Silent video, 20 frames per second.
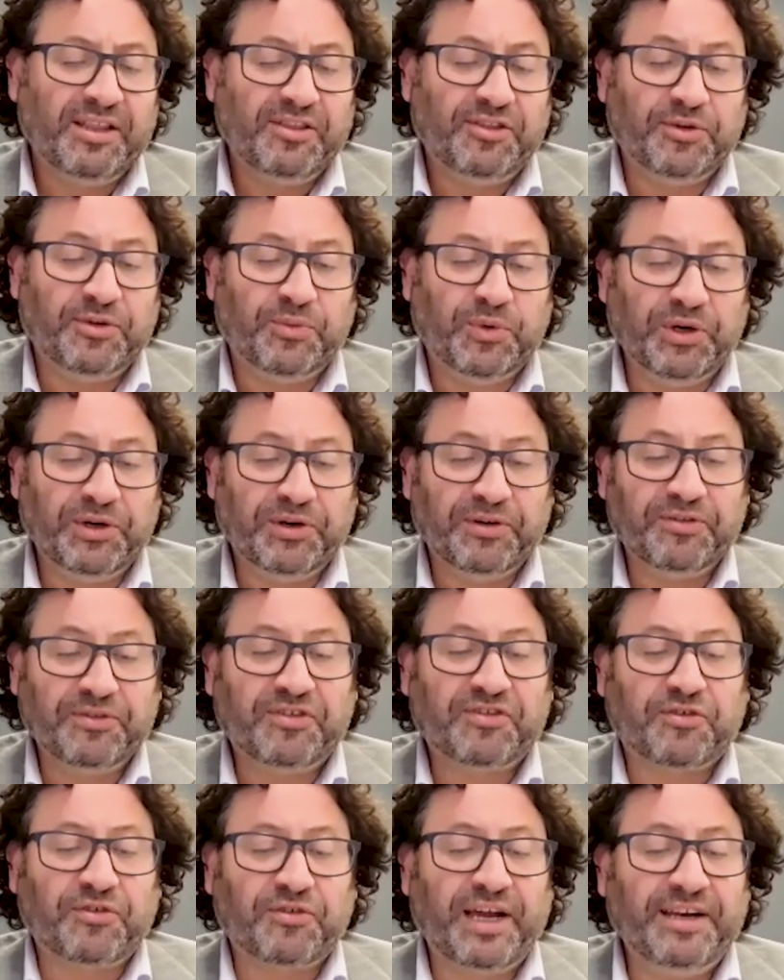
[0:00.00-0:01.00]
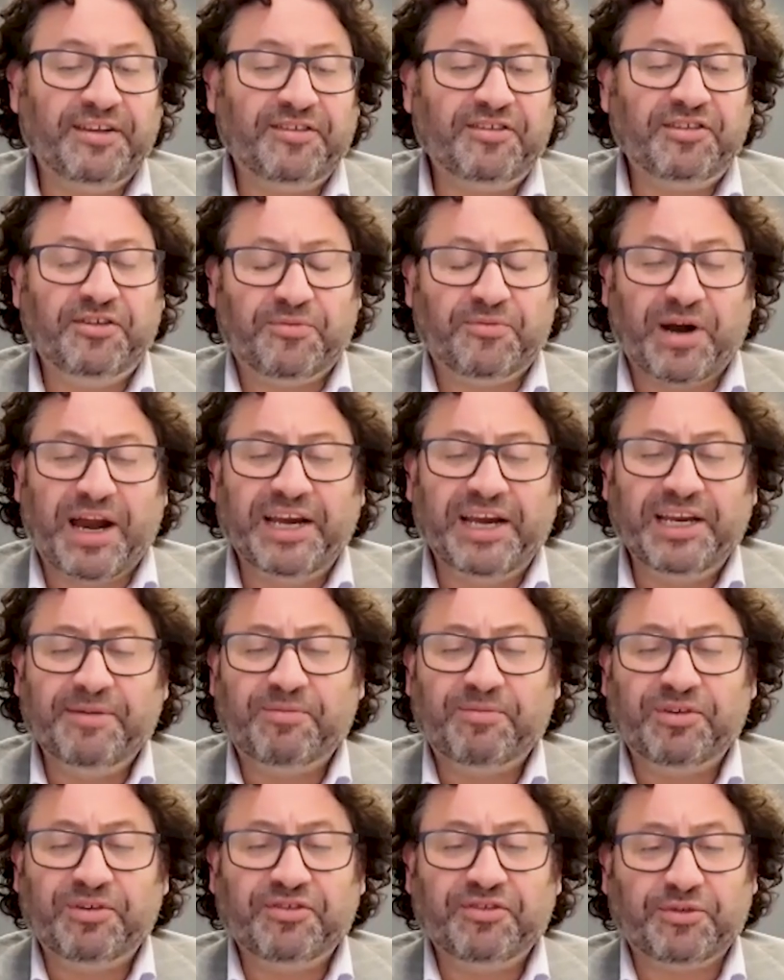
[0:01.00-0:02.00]
the world's greatest
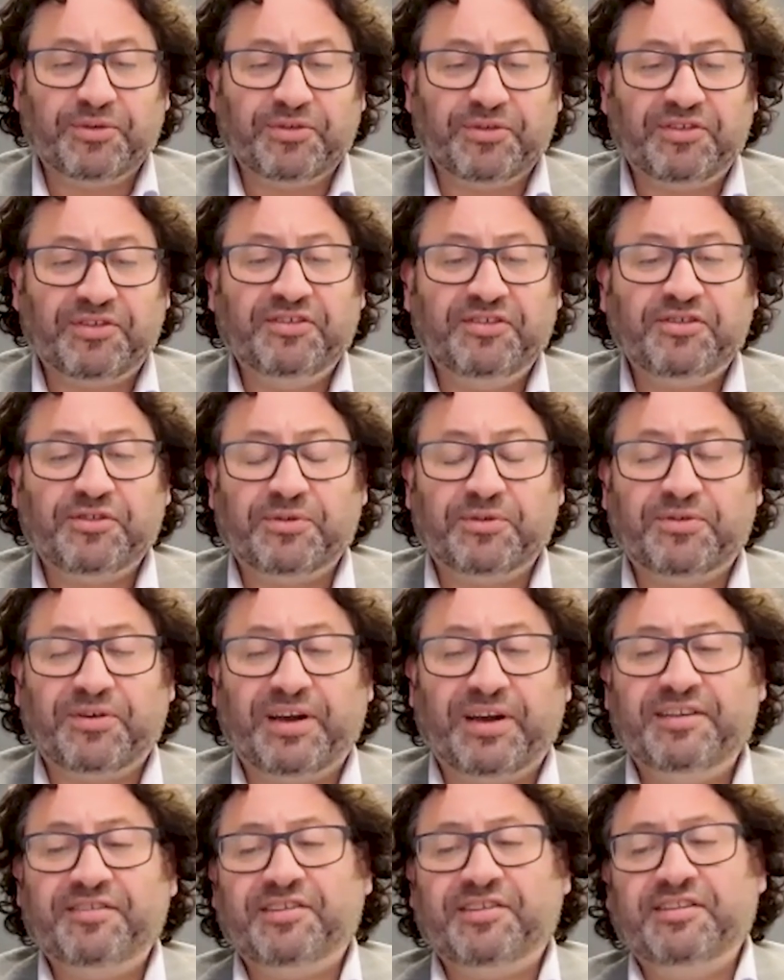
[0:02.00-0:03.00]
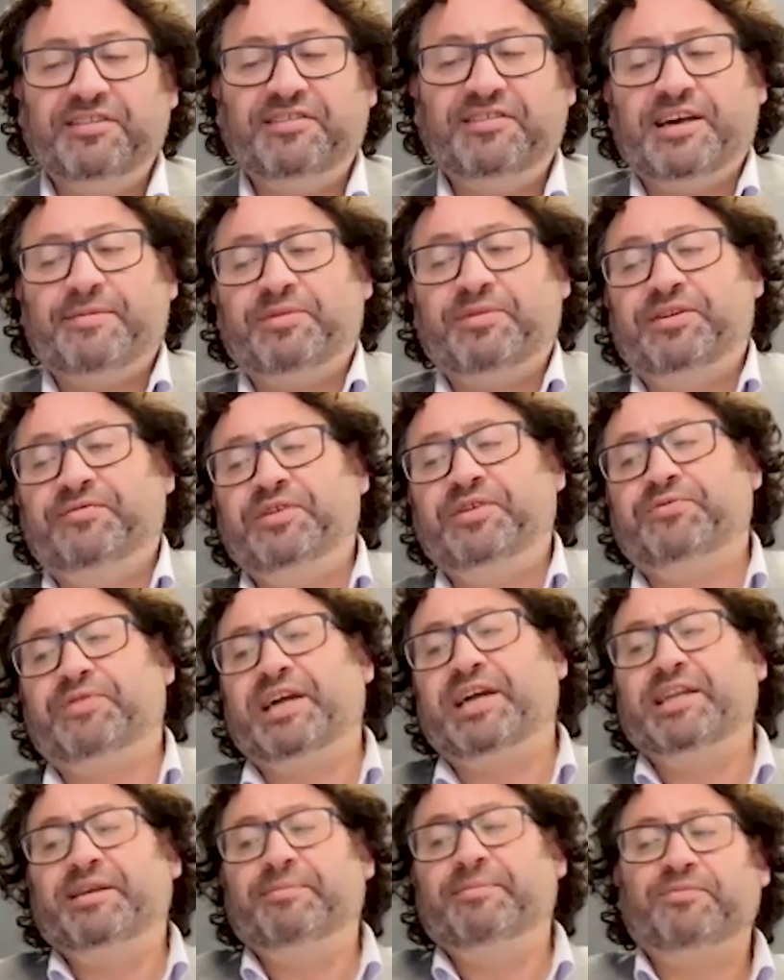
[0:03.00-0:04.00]
uranium resources or greatest endowment of
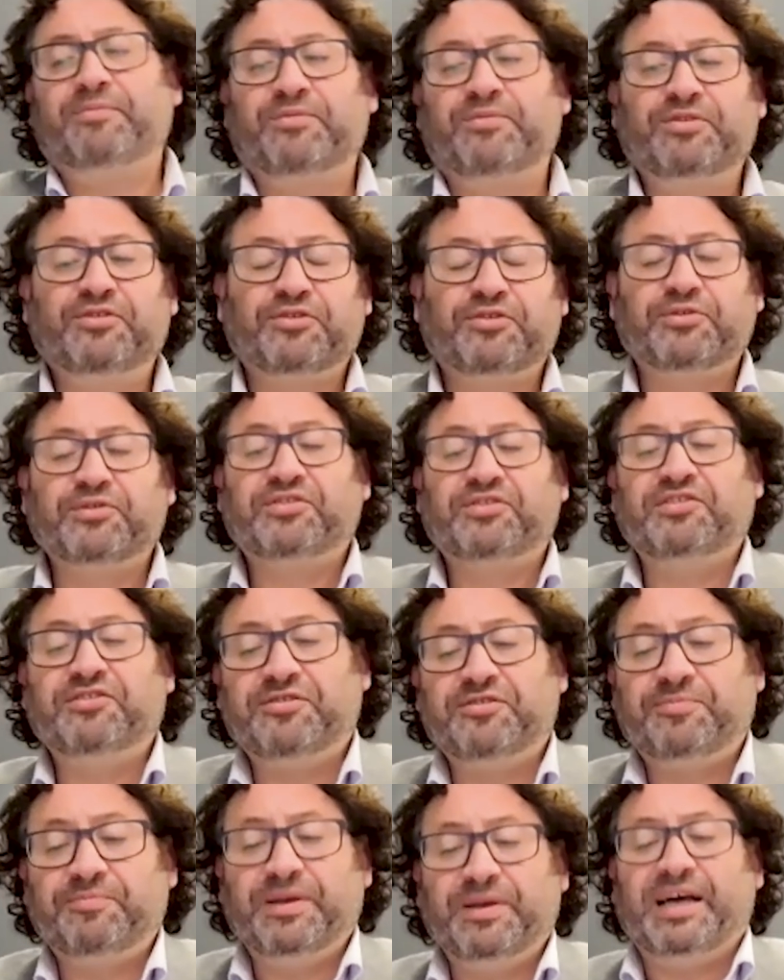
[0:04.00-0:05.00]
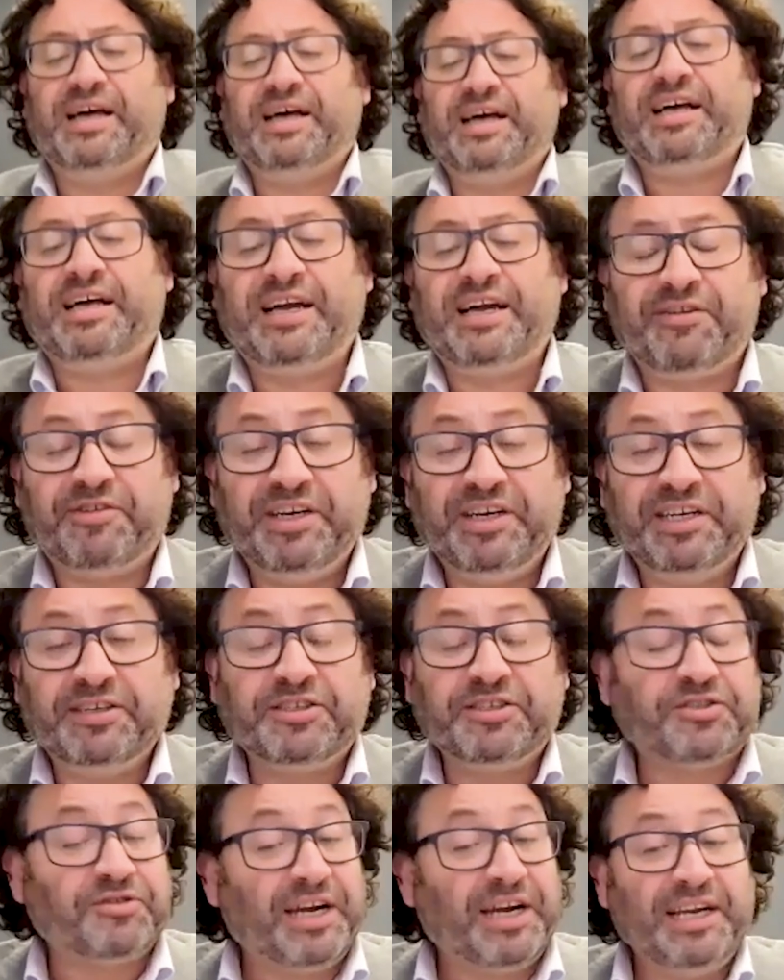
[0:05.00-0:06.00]
uranium resources are in
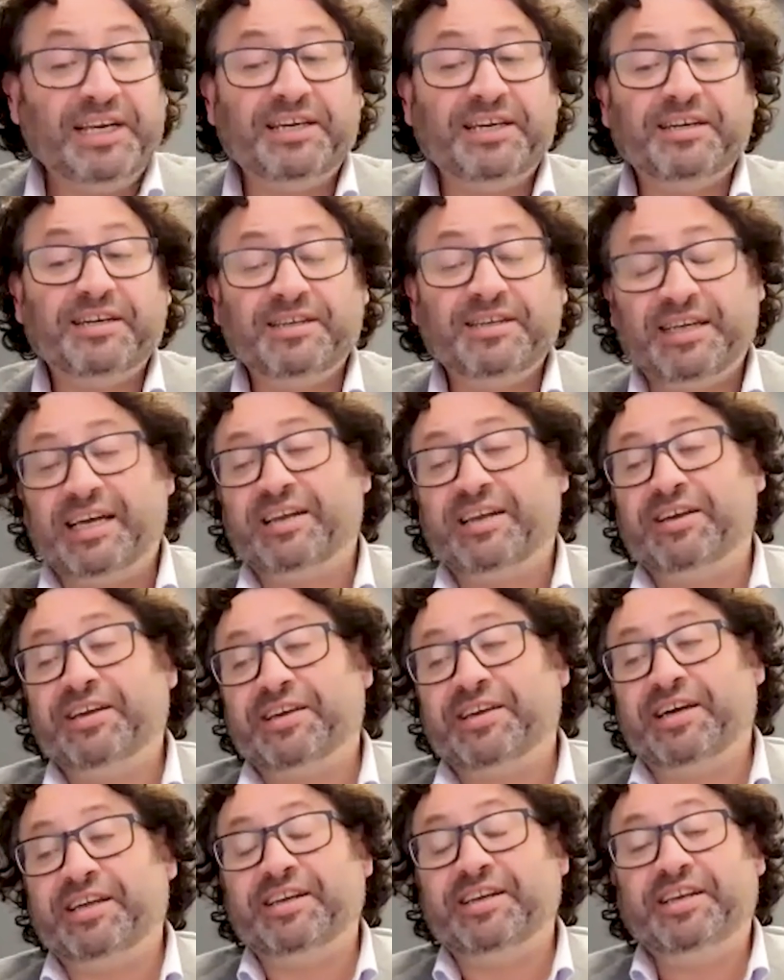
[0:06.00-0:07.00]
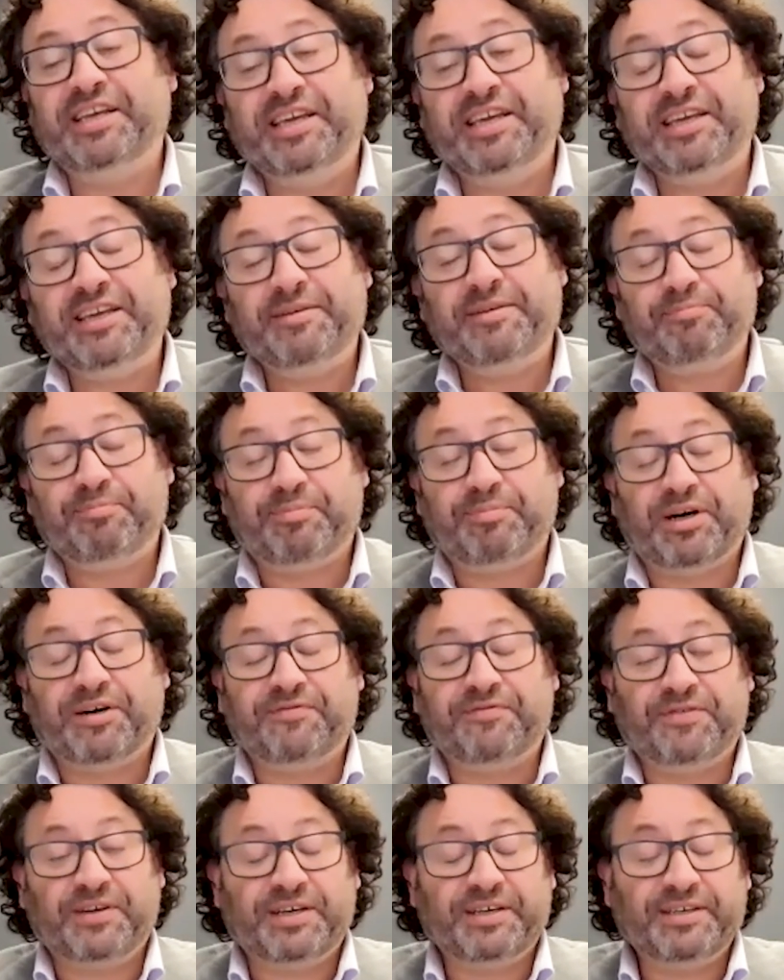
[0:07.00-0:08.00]
Australia, are located here by
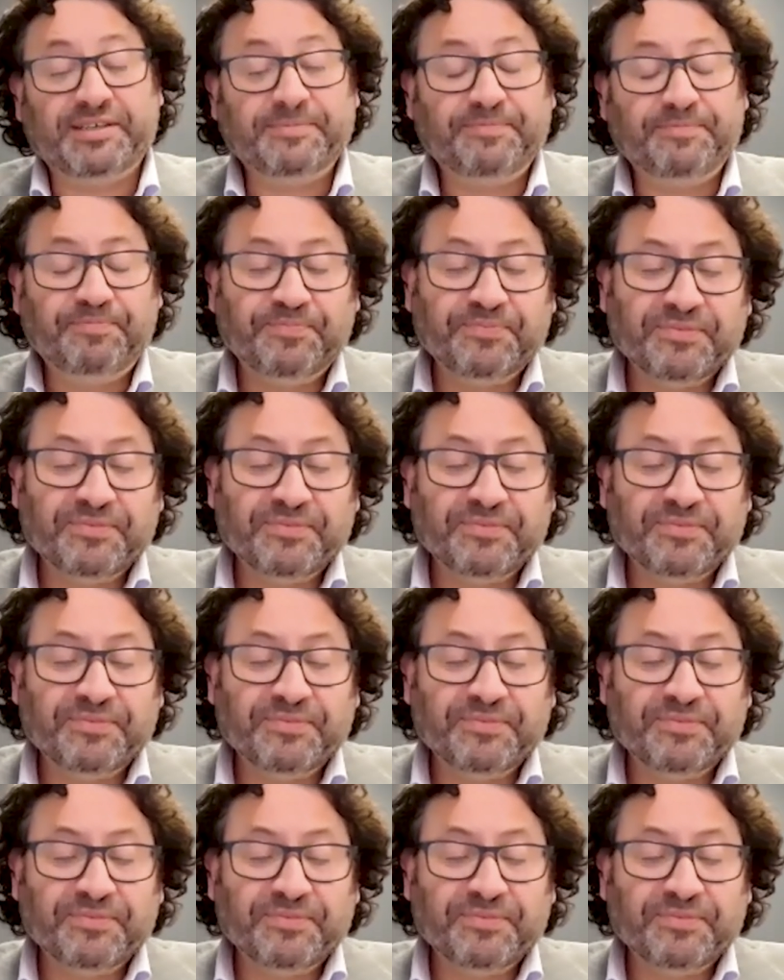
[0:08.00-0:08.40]
far.